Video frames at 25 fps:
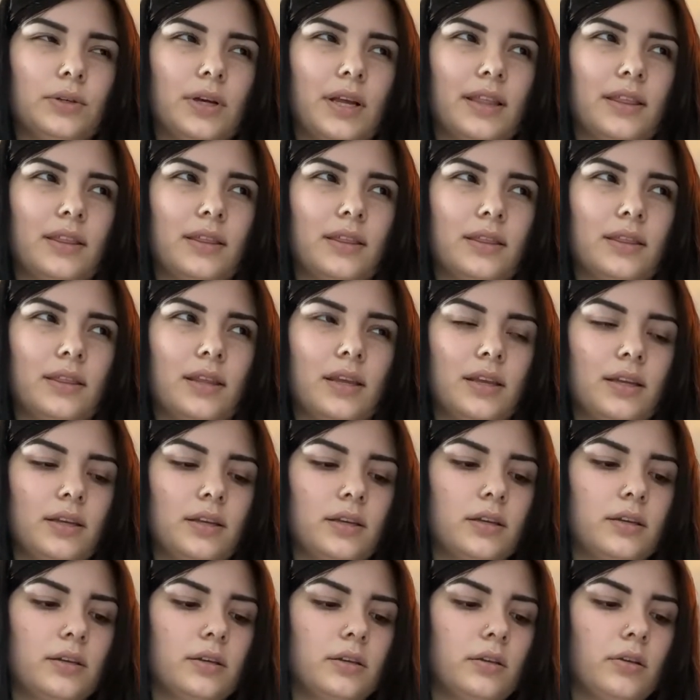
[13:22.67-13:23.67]
I think
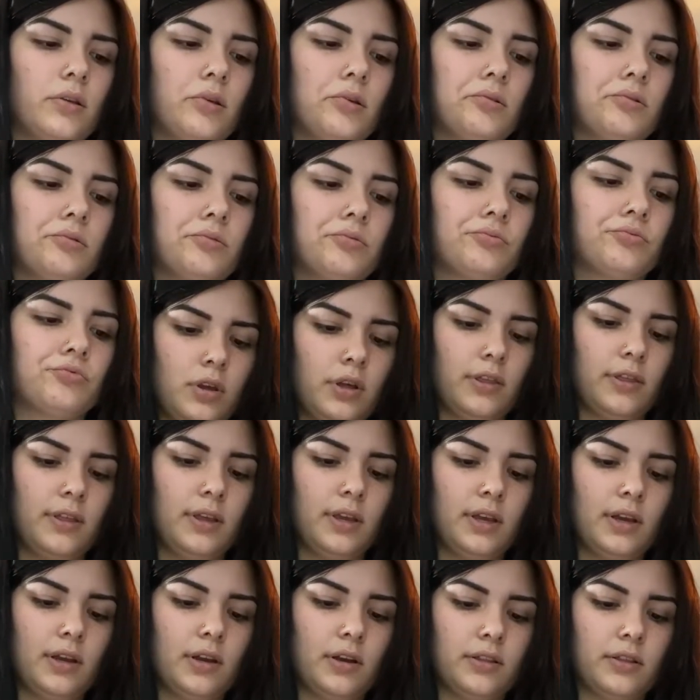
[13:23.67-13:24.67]

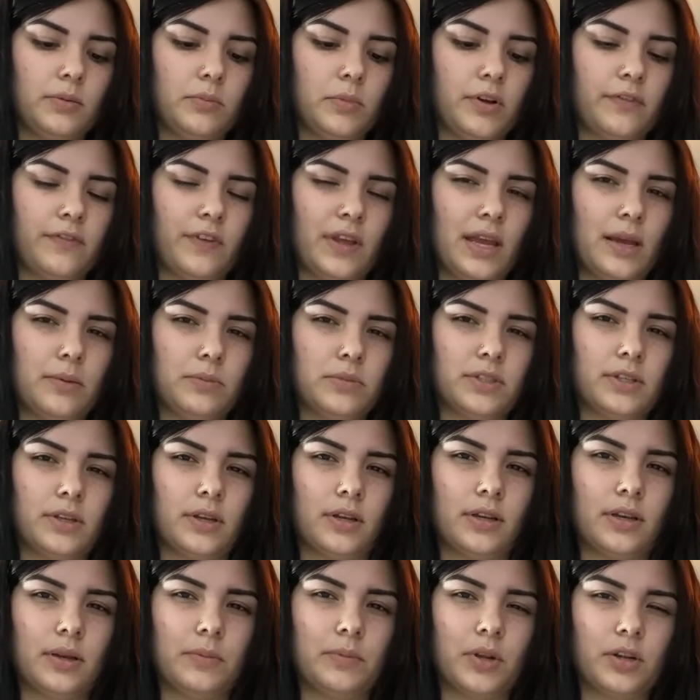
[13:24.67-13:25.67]
I got them off
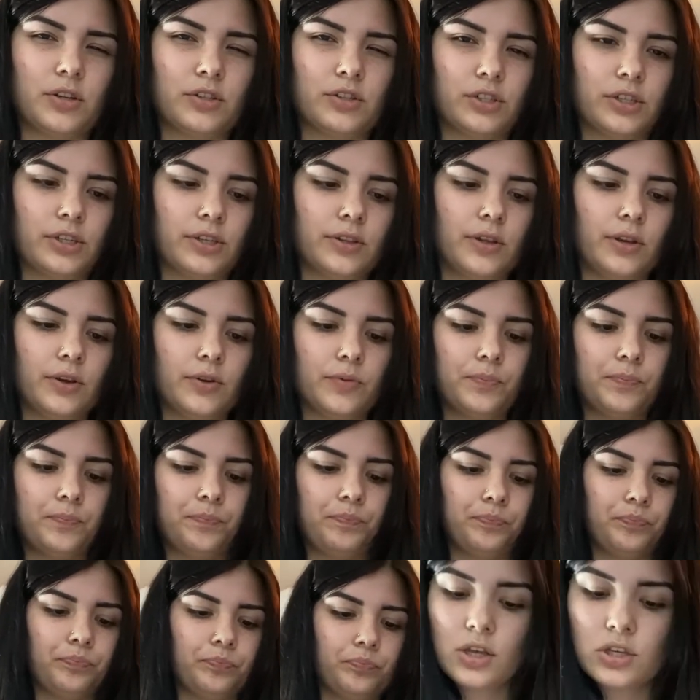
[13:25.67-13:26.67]
Amazon. I'm not sure though.
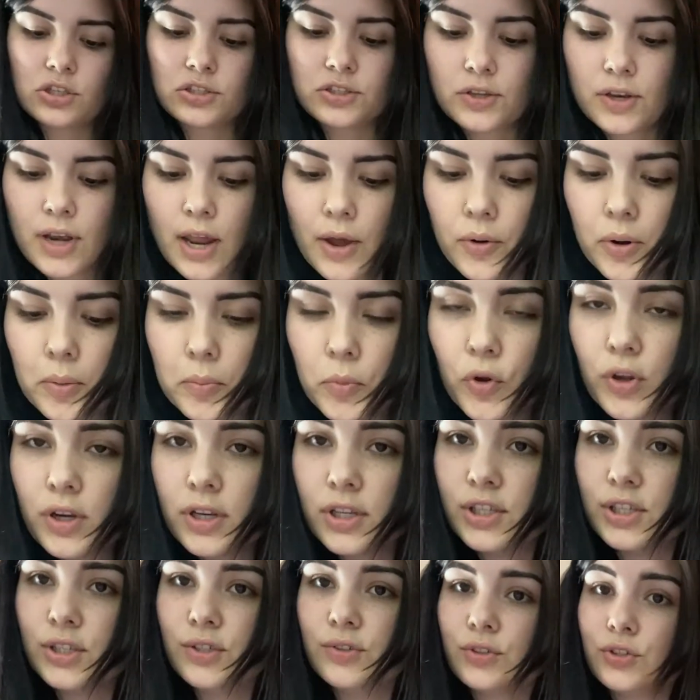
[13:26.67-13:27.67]
So now what I'm going
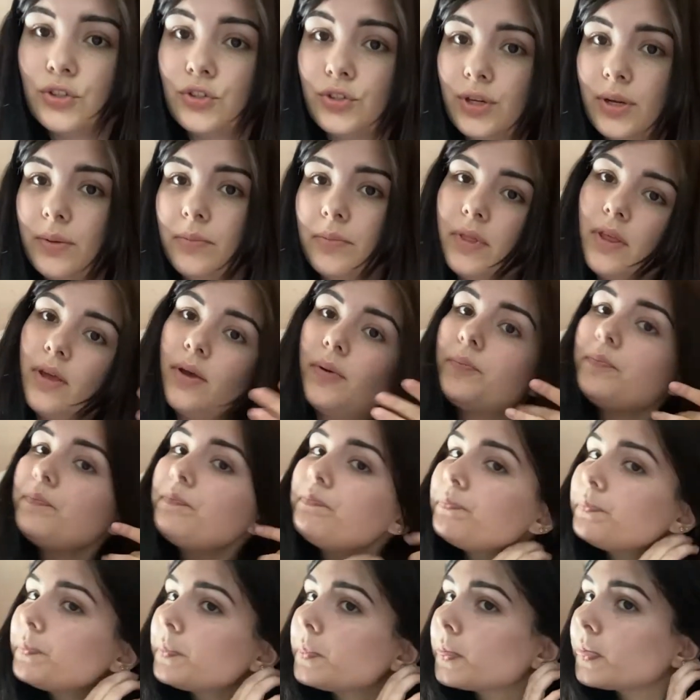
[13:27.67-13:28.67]
to do is trim them.
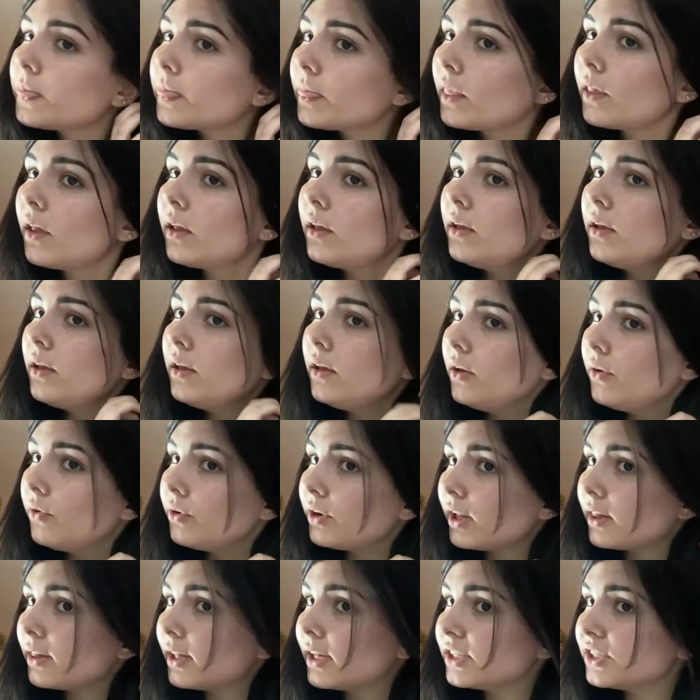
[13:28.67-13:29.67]
What
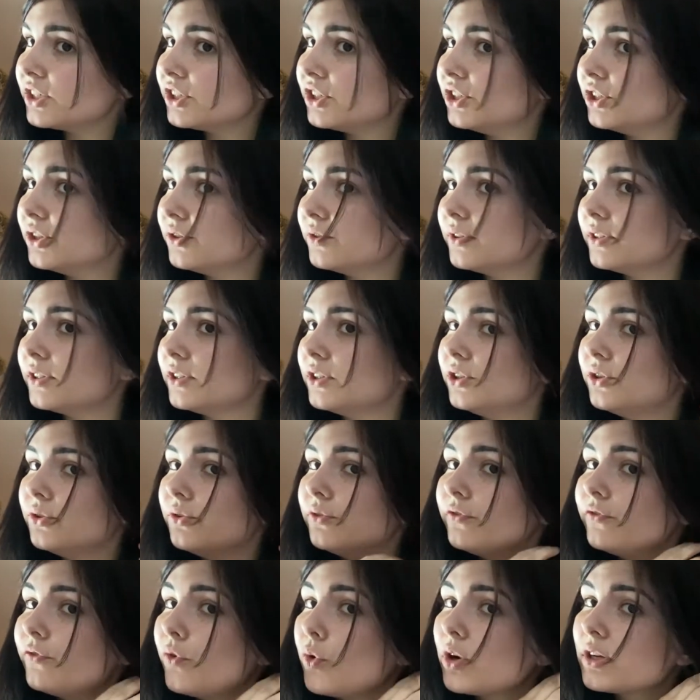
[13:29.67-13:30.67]
I like to do is do
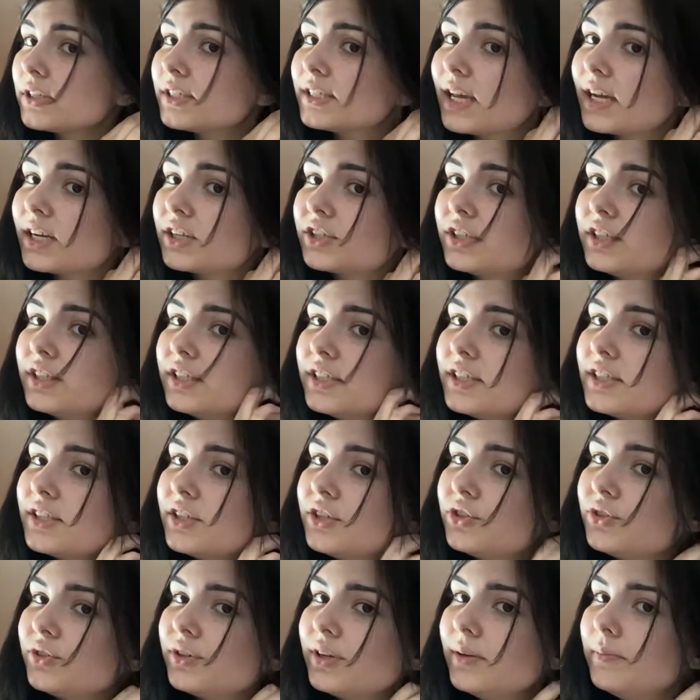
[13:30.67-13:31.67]
4 sections to
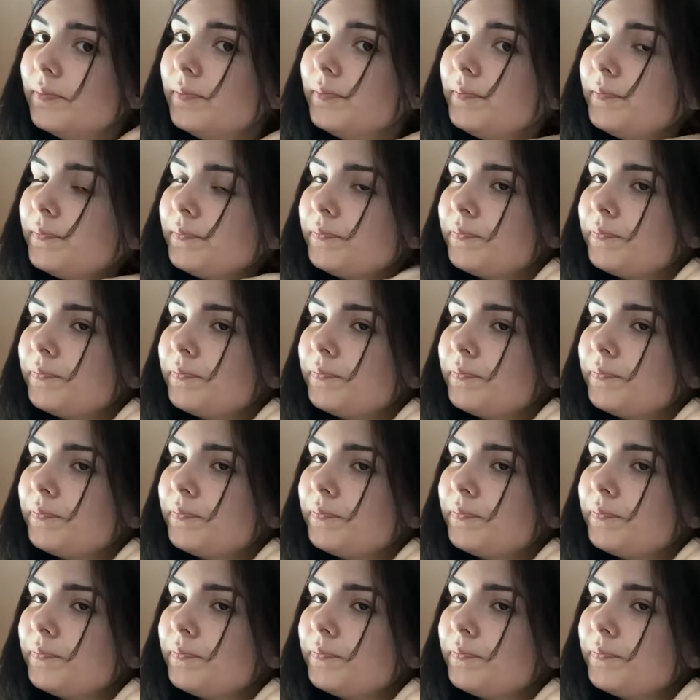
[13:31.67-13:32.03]
trim.